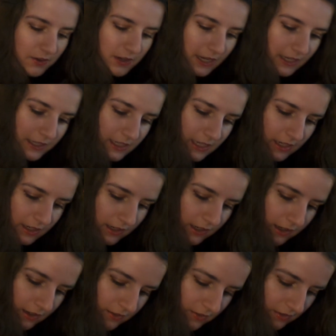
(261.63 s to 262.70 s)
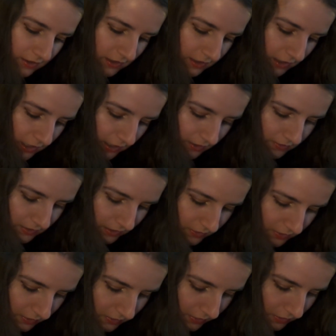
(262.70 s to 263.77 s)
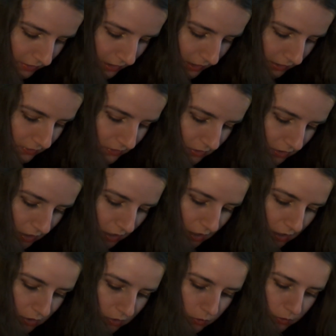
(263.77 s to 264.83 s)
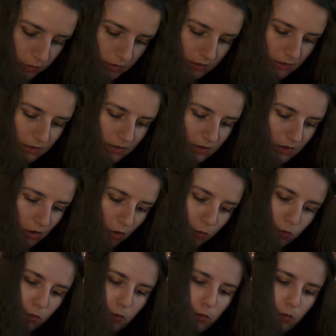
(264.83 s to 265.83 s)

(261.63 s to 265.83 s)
Okay, next, next, next, next, next, next. Ooh.